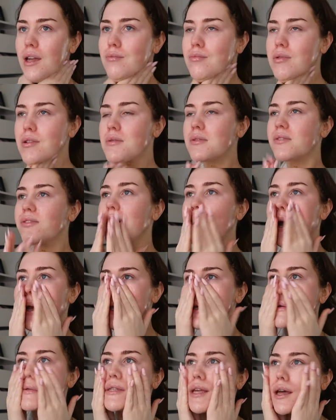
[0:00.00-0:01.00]
But to be fair, I
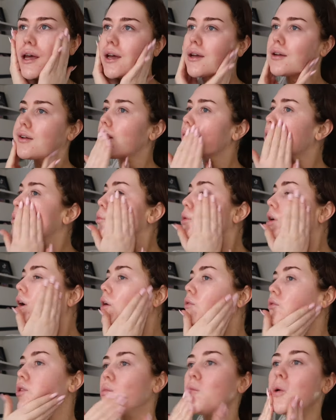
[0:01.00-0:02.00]
use it
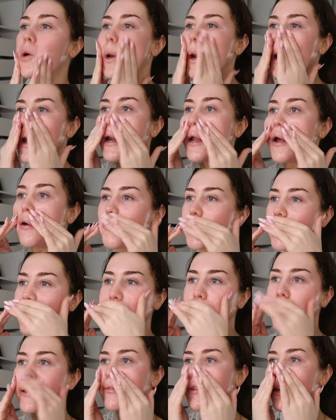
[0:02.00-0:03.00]
every morning and
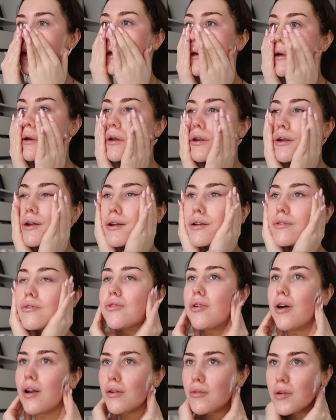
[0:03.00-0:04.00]
every evening.
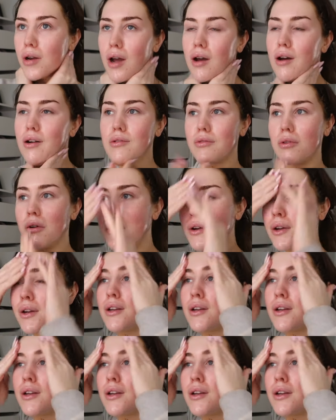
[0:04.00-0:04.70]
So I don't know.